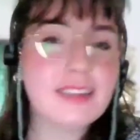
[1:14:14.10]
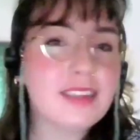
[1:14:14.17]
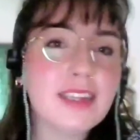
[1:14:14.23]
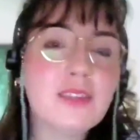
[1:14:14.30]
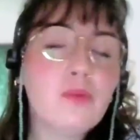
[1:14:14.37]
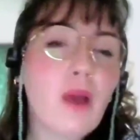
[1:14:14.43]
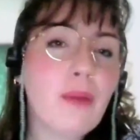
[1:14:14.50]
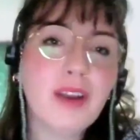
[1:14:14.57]
It's
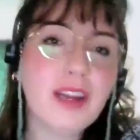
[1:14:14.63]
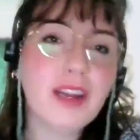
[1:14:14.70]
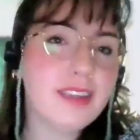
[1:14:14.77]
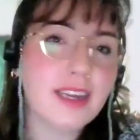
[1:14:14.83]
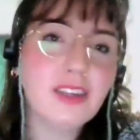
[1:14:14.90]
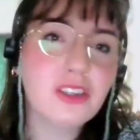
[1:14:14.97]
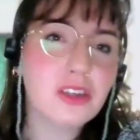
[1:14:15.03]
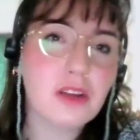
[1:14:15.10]

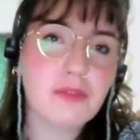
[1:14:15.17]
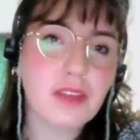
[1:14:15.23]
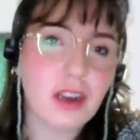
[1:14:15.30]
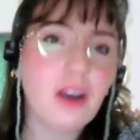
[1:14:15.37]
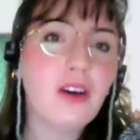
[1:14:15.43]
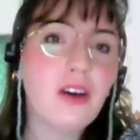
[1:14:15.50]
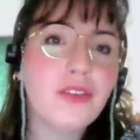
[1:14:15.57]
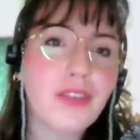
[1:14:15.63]
weaponization of the
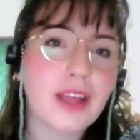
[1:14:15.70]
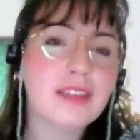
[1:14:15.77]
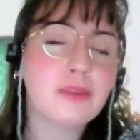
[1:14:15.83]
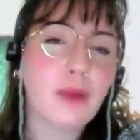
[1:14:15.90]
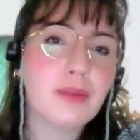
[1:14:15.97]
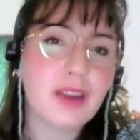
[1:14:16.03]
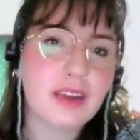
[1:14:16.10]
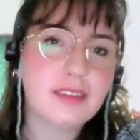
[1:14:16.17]
law.
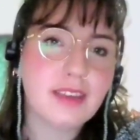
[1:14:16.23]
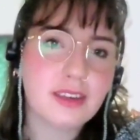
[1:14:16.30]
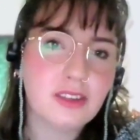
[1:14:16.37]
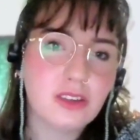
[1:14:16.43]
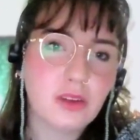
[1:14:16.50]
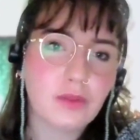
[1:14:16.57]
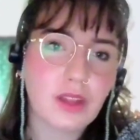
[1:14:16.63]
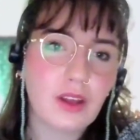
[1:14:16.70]
That's
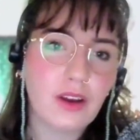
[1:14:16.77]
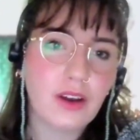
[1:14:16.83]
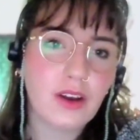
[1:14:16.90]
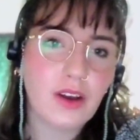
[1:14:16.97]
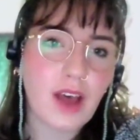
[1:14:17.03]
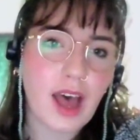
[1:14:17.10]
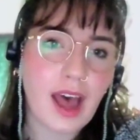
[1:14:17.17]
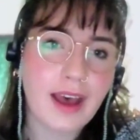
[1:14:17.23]
weaponization of the law.